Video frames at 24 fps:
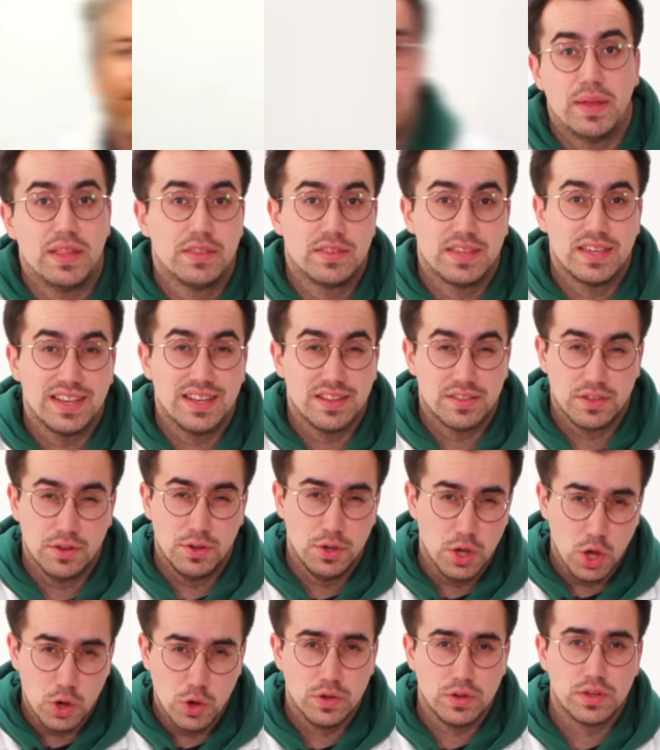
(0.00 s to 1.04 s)
Benzene is a
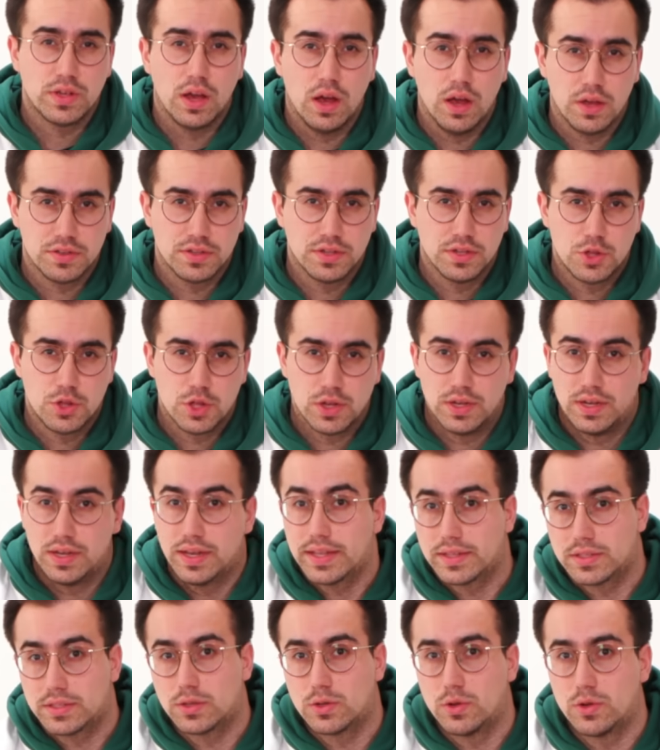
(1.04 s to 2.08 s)
known carcinogen
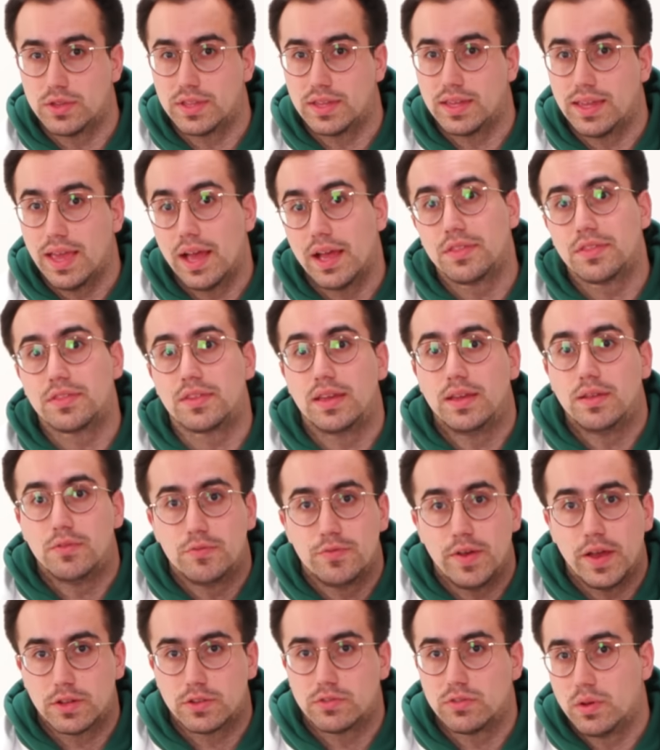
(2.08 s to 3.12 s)
linked to causing cancer in
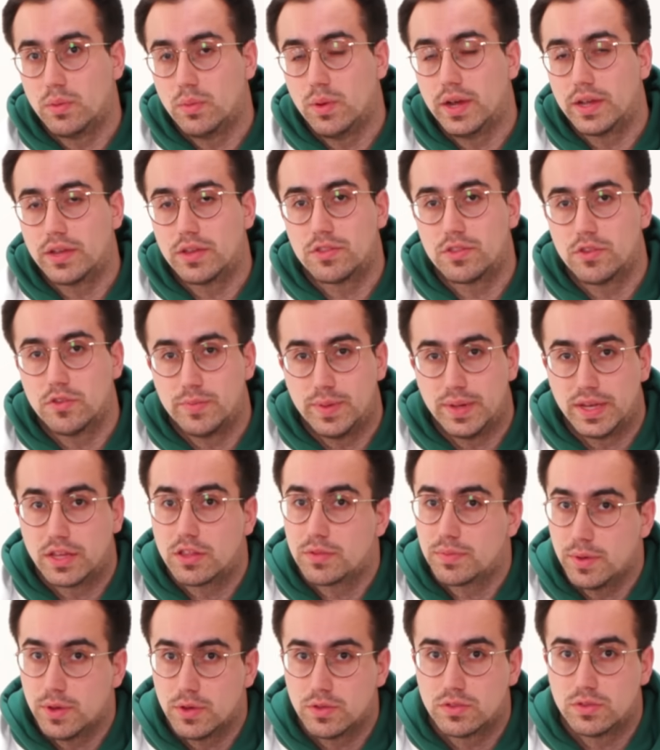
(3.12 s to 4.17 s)
factory workers who've been
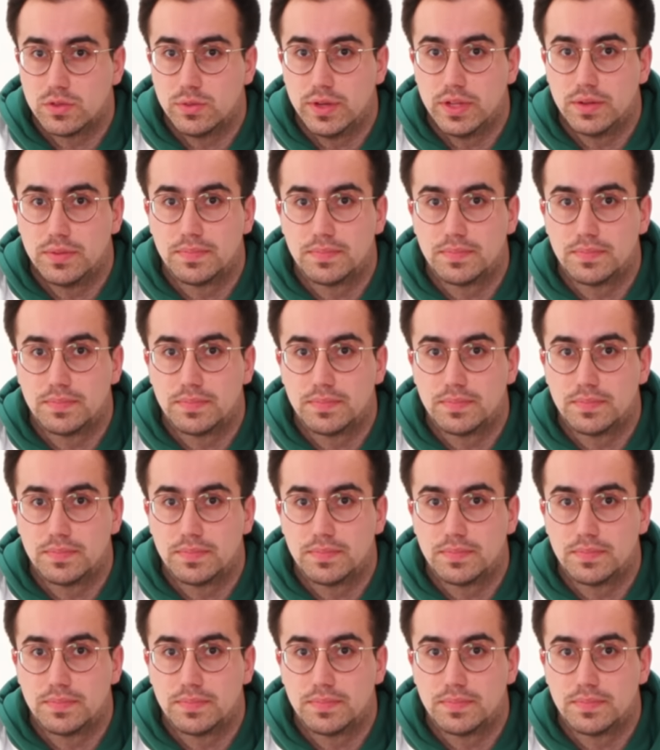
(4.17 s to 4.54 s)
exposed to it.